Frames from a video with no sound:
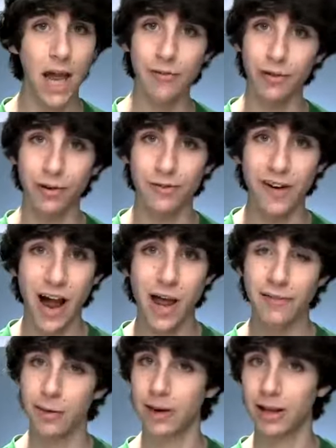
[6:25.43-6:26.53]
iPhone
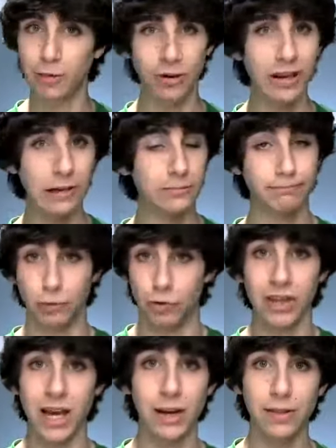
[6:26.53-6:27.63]
5, iPad 3, or
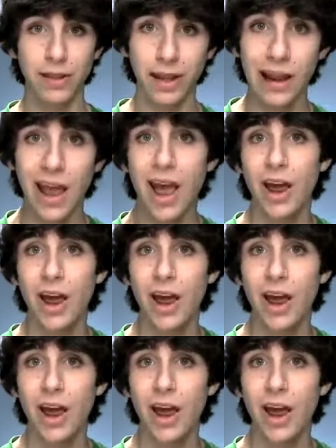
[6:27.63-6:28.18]
really anything,